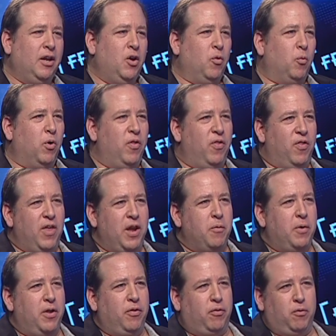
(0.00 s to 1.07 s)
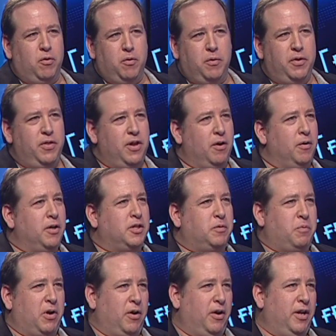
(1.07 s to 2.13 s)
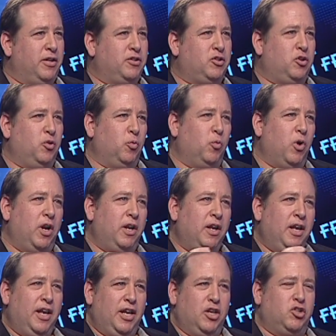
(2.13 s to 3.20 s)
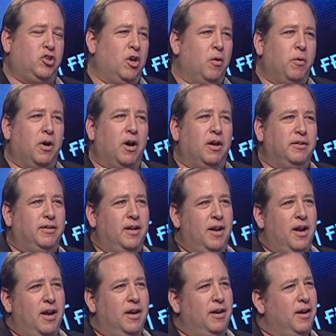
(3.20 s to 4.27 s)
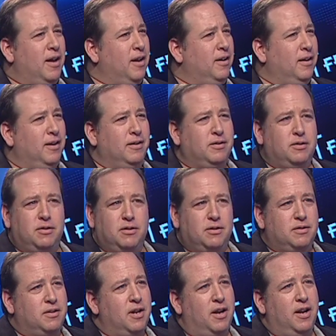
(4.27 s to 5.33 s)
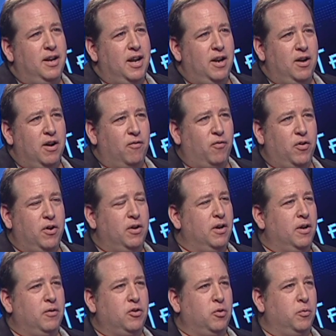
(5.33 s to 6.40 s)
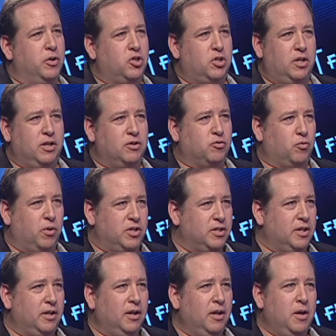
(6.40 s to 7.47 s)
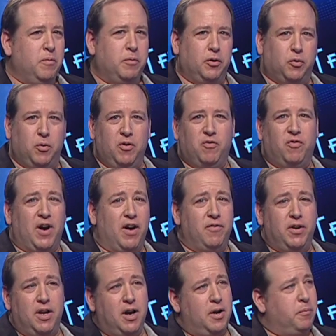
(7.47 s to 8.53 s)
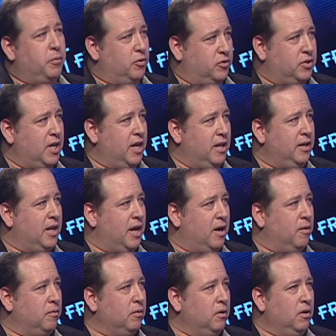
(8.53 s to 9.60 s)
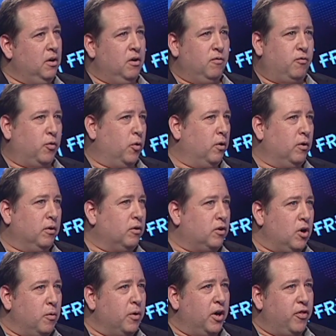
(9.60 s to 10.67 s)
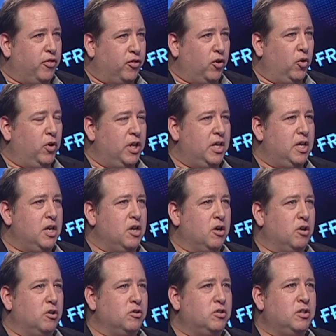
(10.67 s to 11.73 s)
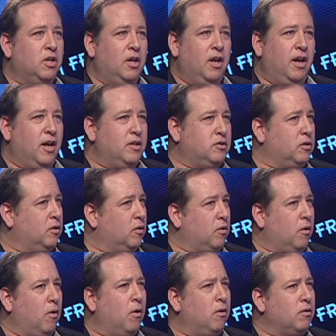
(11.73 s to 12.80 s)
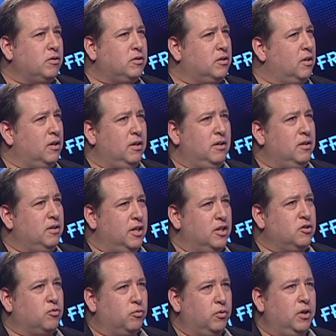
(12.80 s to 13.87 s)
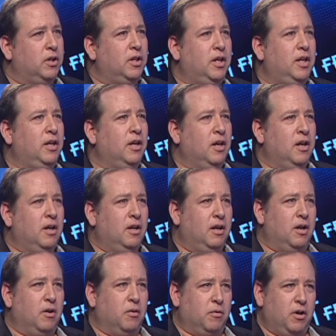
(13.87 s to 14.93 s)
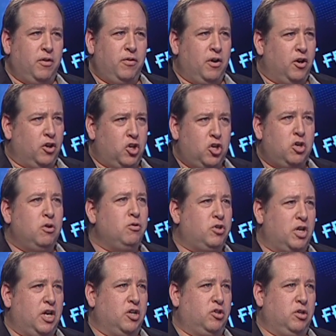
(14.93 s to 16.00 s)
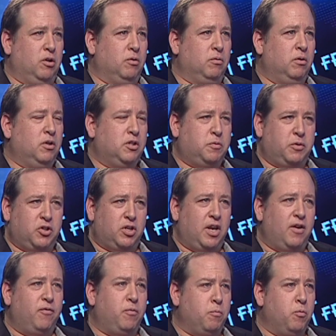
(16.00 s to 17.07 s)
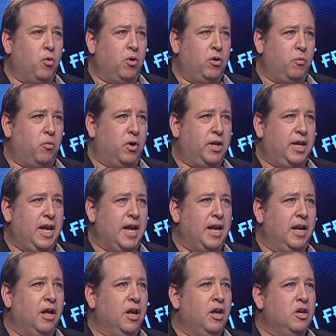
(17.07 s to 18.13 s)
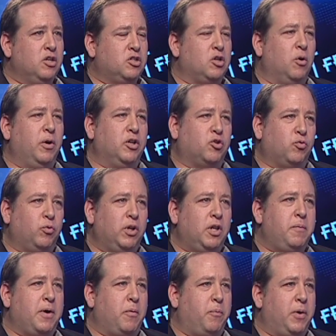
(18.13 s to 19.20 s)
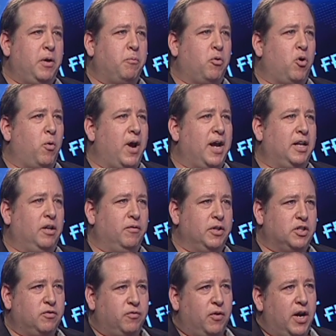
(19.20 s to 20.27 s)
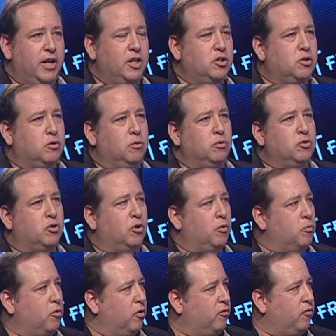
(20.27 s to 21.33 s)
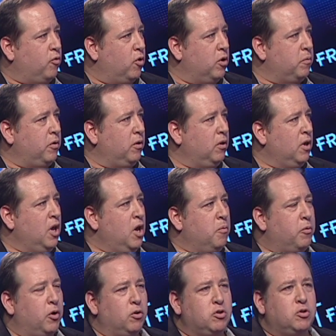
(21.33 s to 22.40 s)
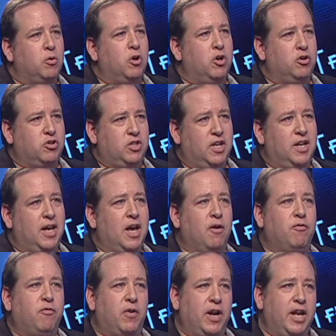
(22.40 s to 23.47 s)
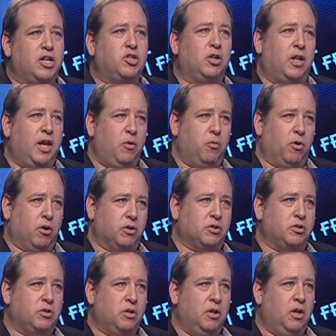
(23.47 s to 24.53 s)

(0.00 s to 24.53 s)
what they went through in their experience to what is going on today. And it's just night and day different. Tuition has risen between 5 and 9% now for going on 30 years. And so the cost is really, a huge issue, especially if you have more than one kid. So it's really about being proactive. It's finding schools that are more affordable, but also understanding how financial aid works.